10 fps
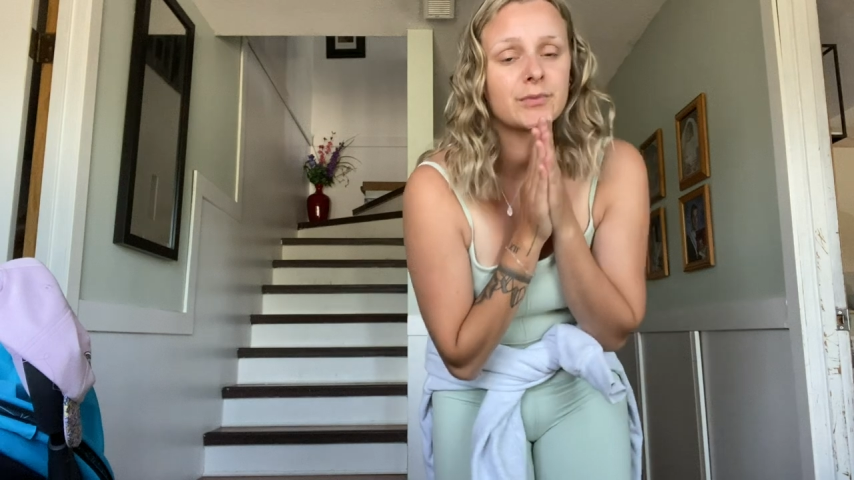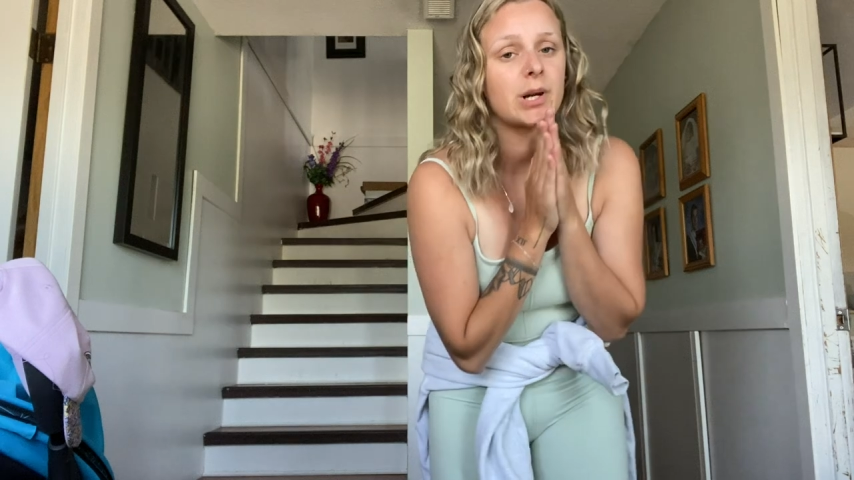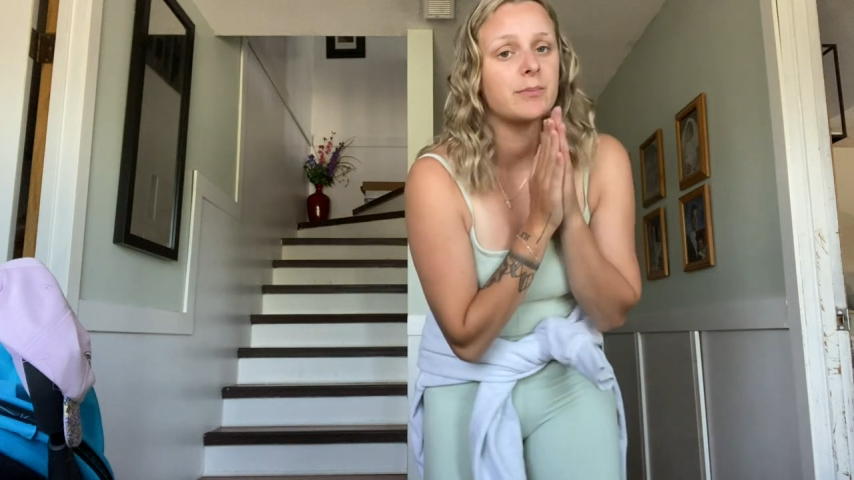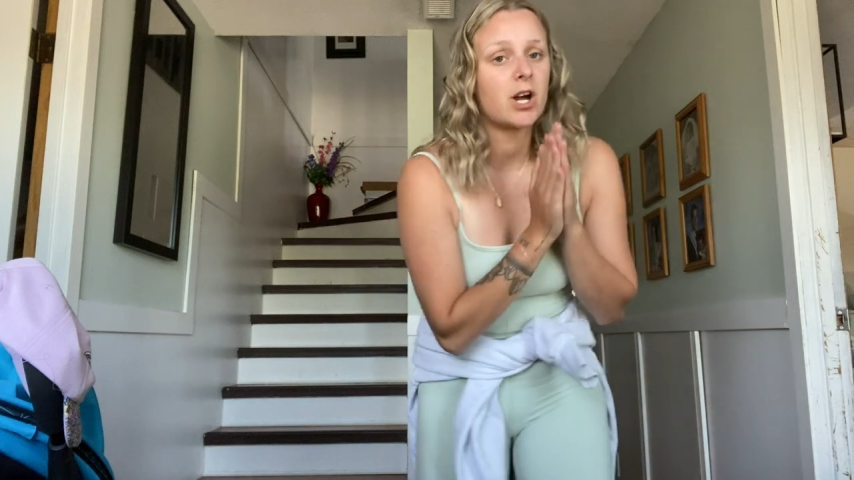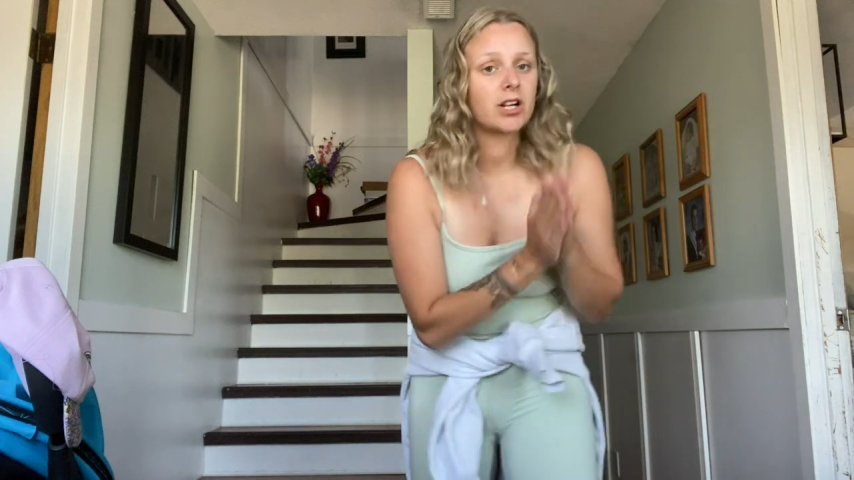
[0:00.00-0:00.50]

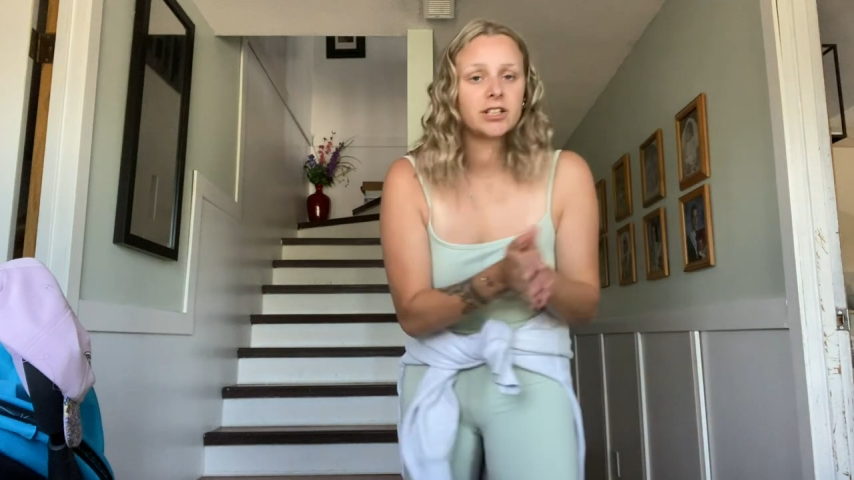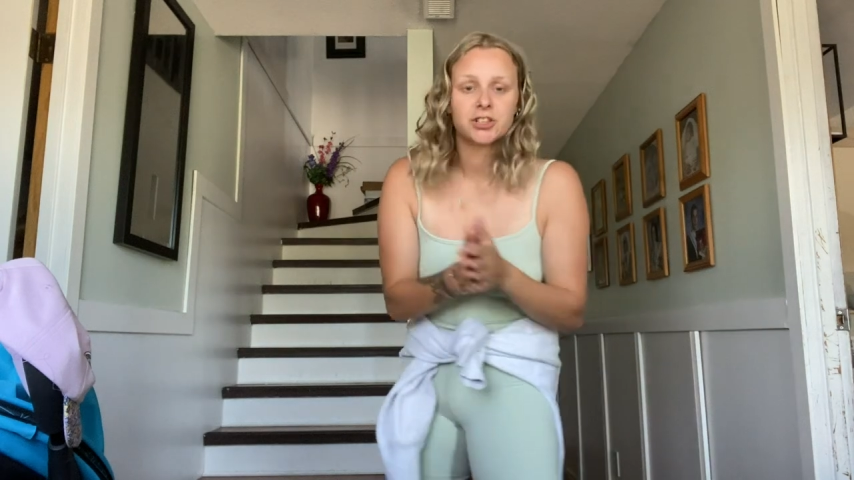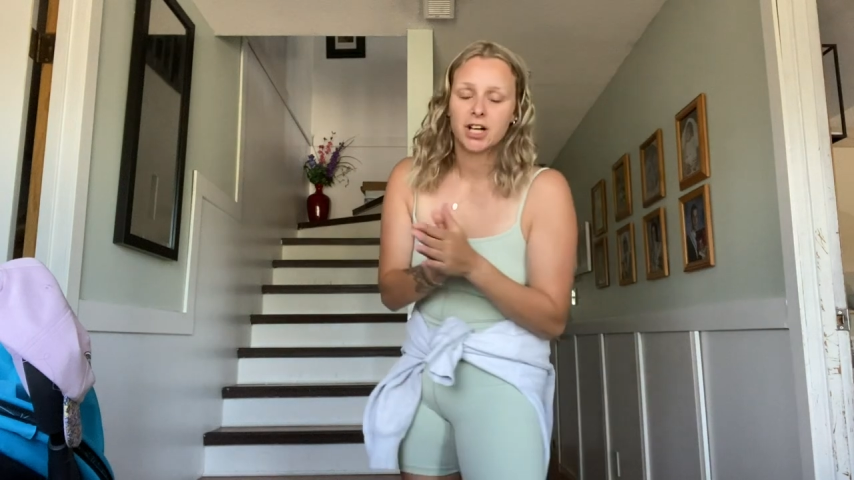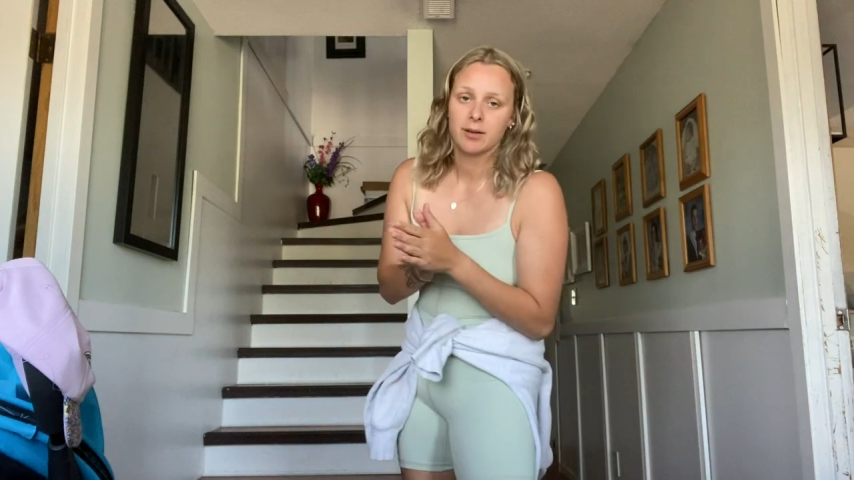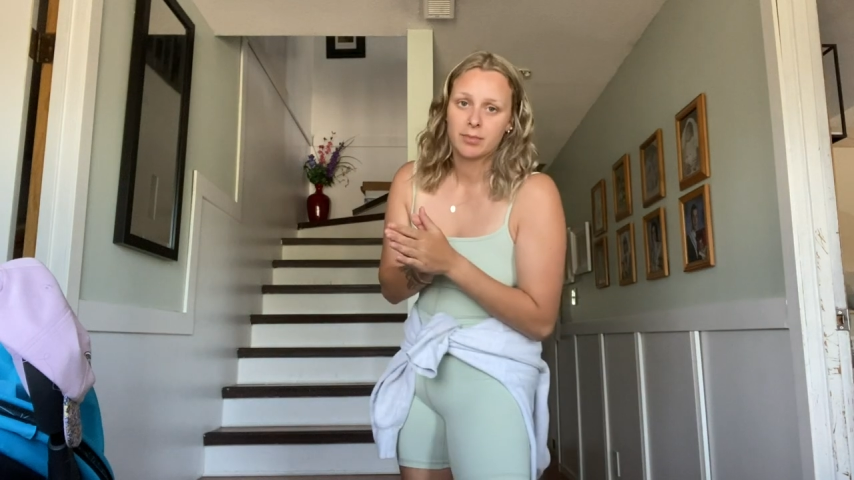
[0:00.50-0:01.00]
I'm not gonna
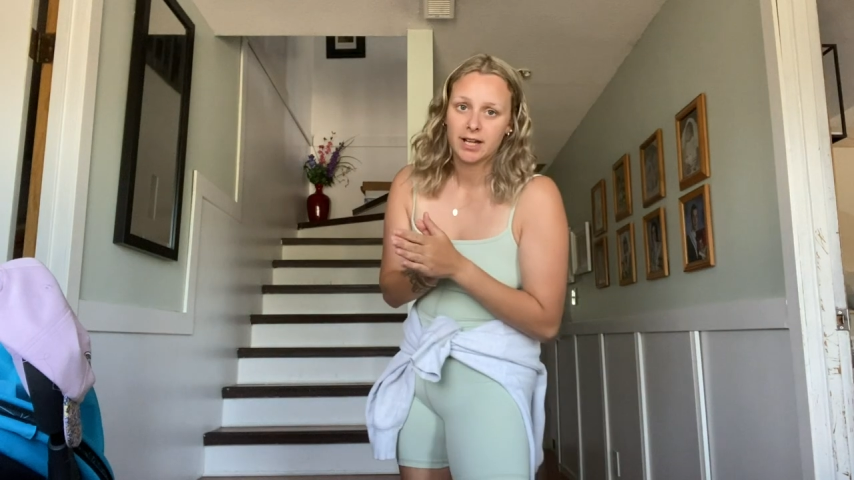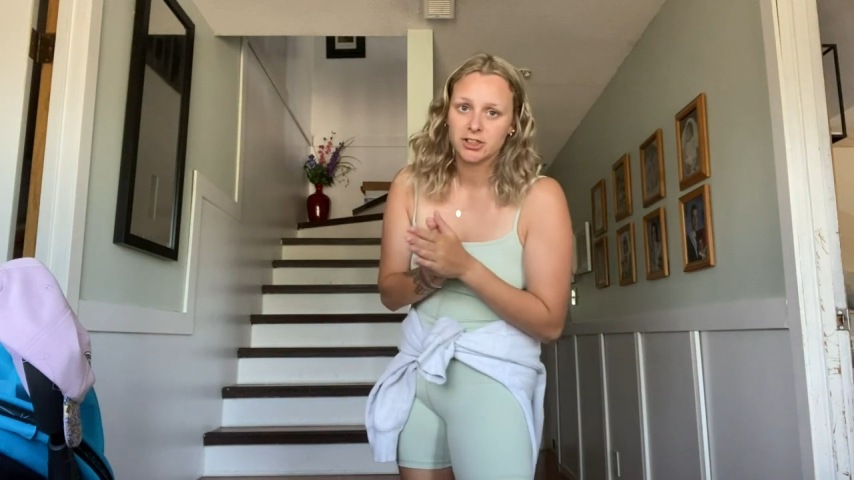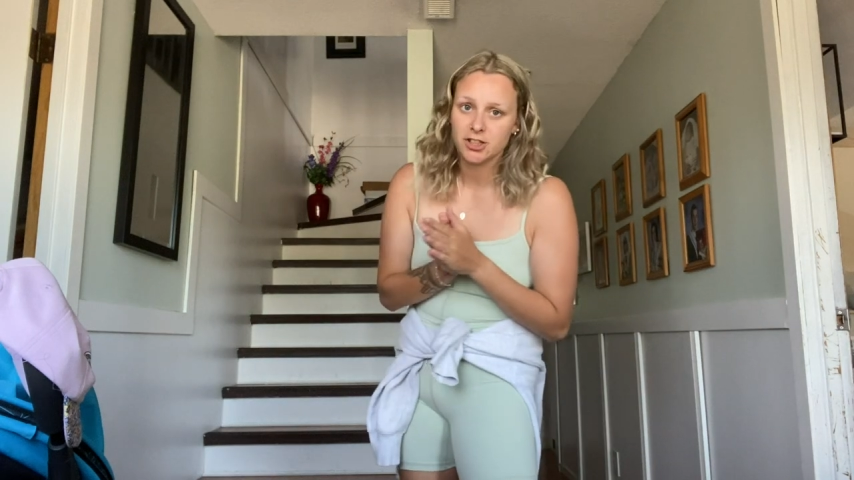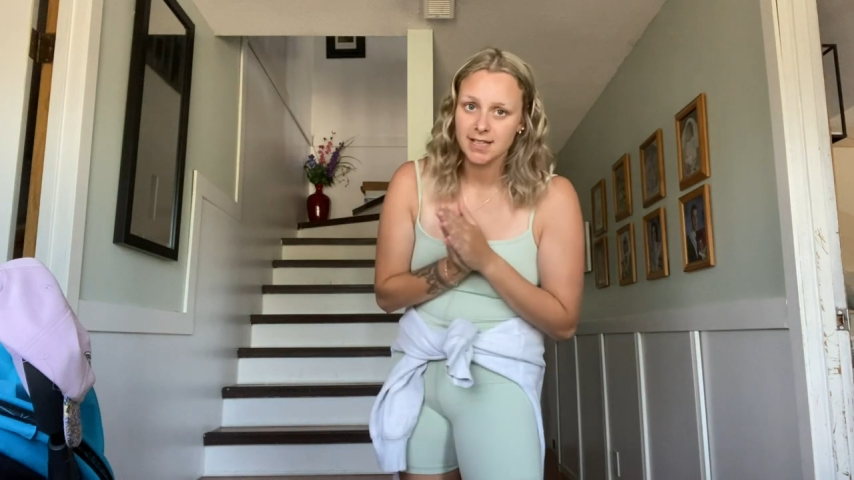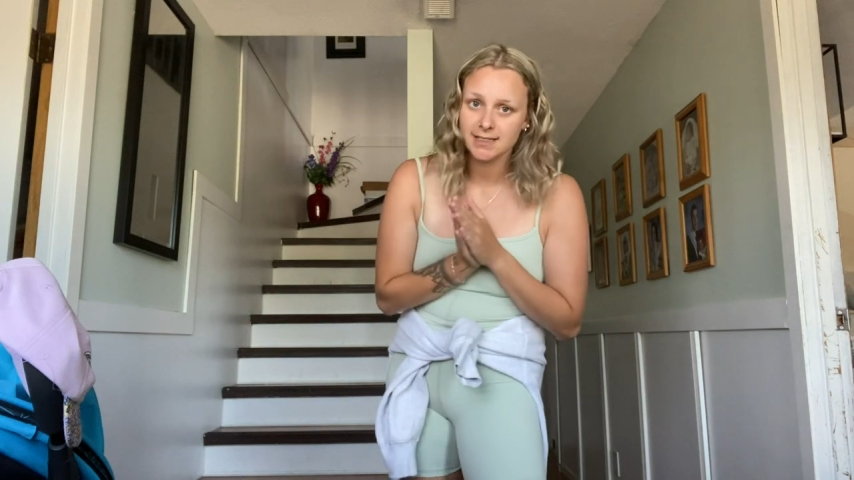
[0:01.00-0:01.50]
try and buy a
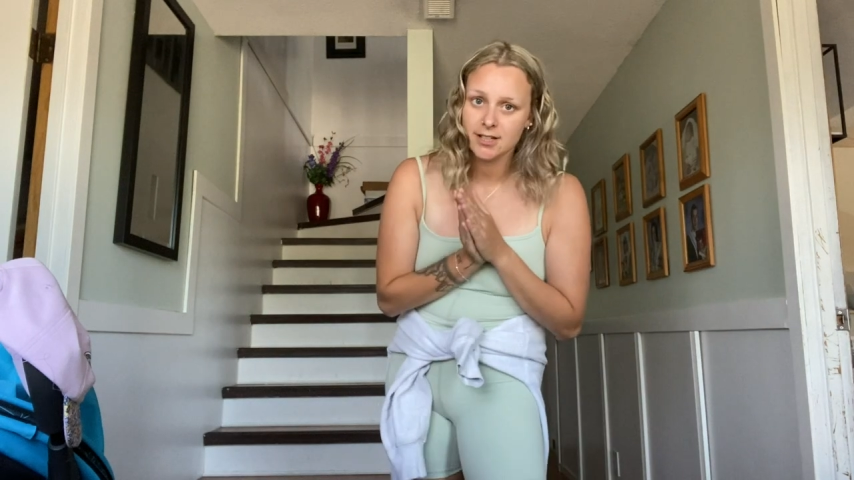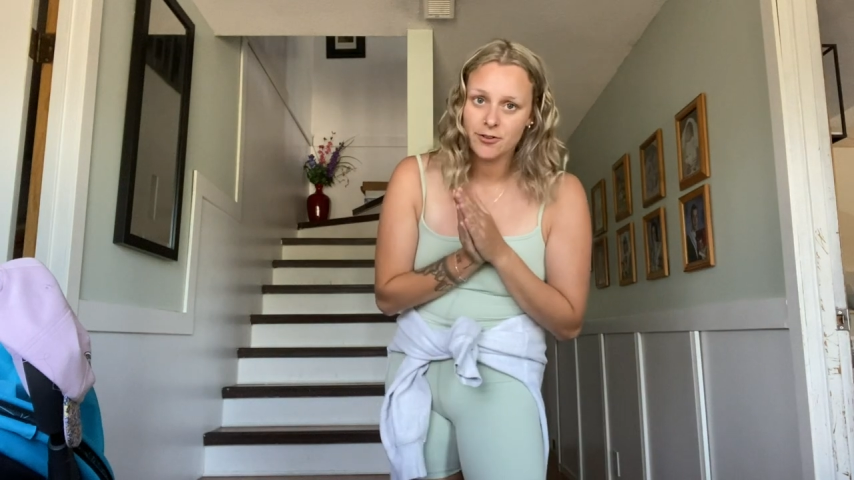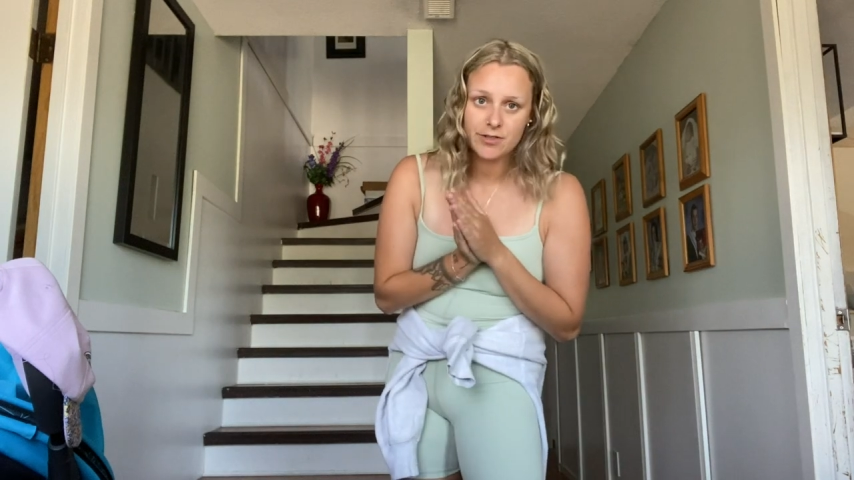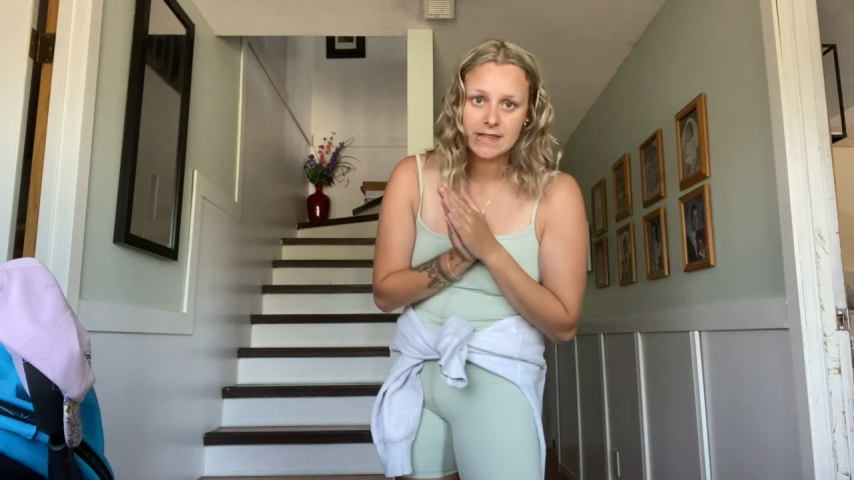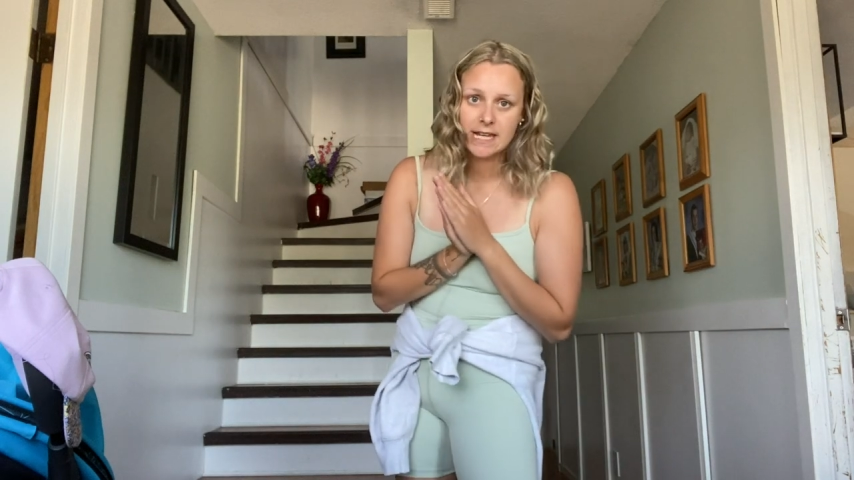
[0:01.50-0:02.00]
dress, I
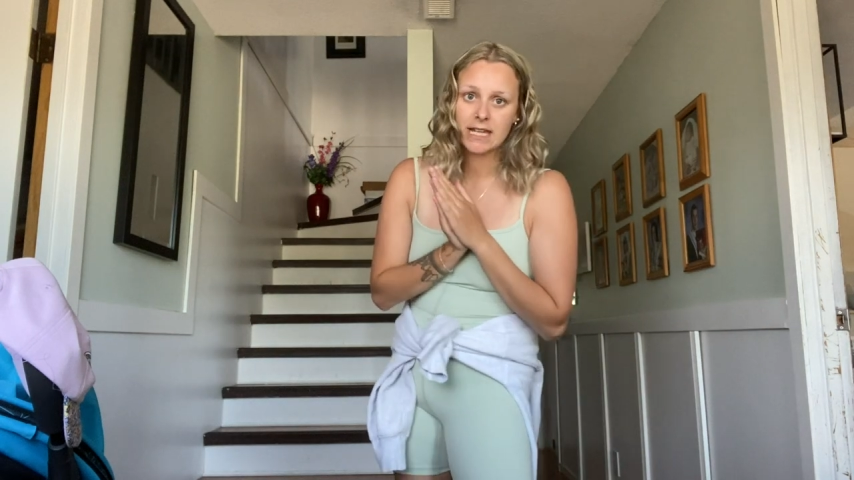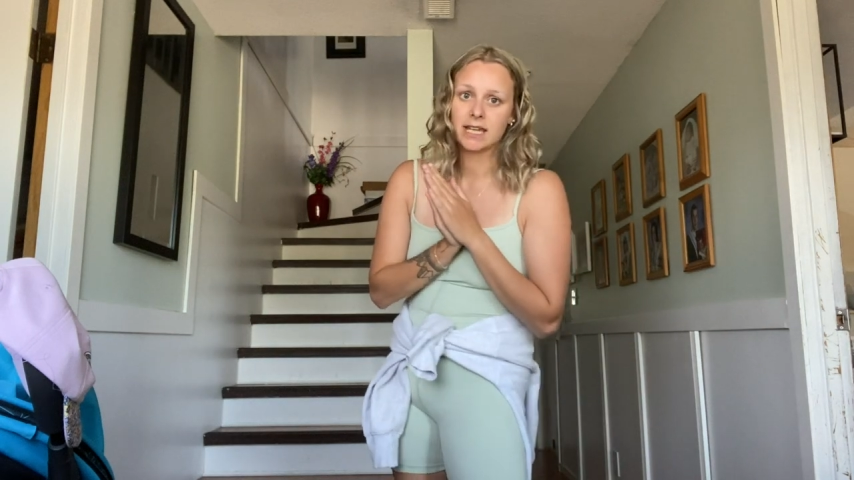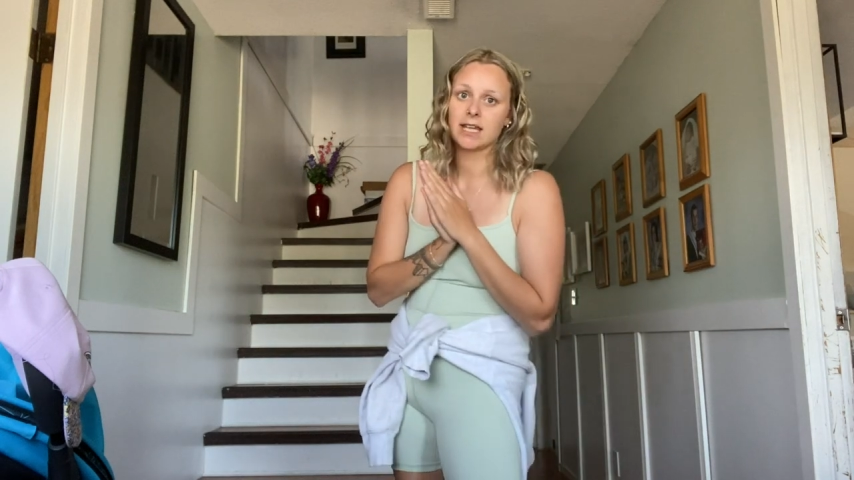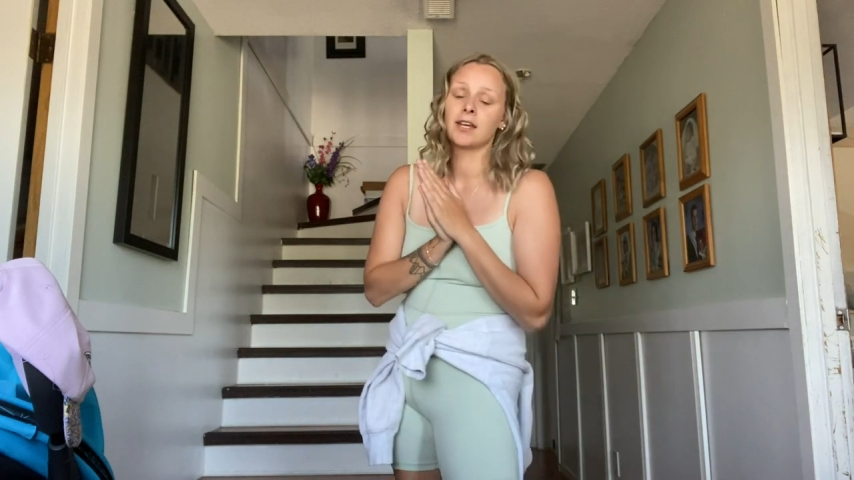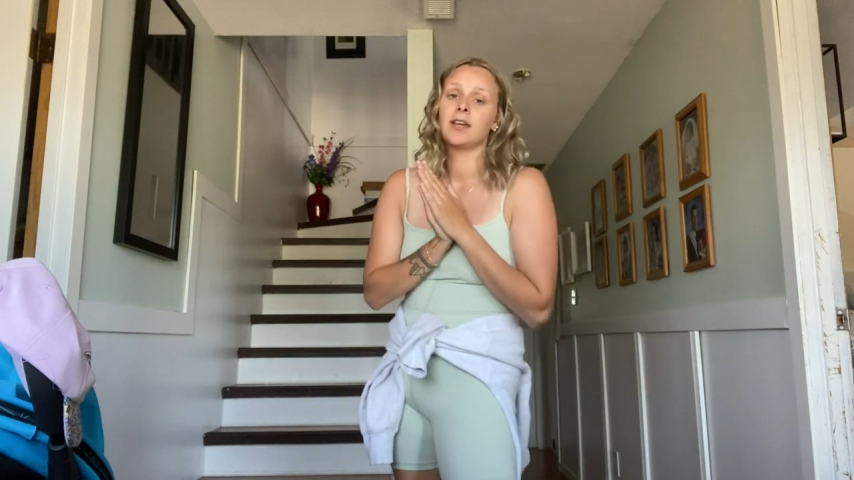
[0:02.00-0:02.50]
don't think.